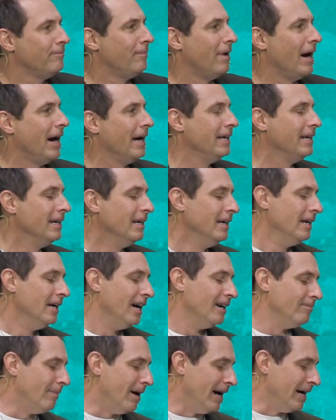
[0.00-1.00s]
my
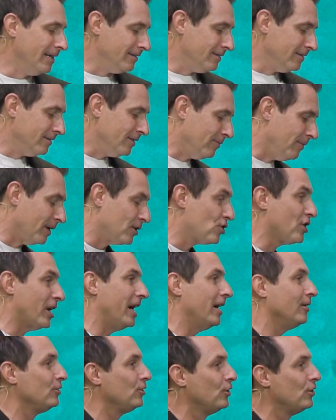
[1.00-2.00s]

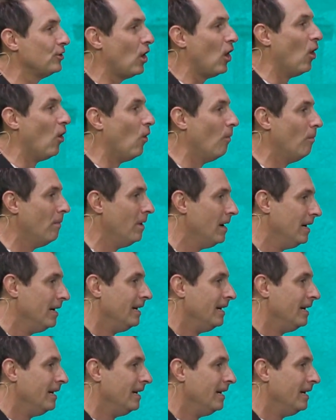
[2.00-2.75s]
childhood home.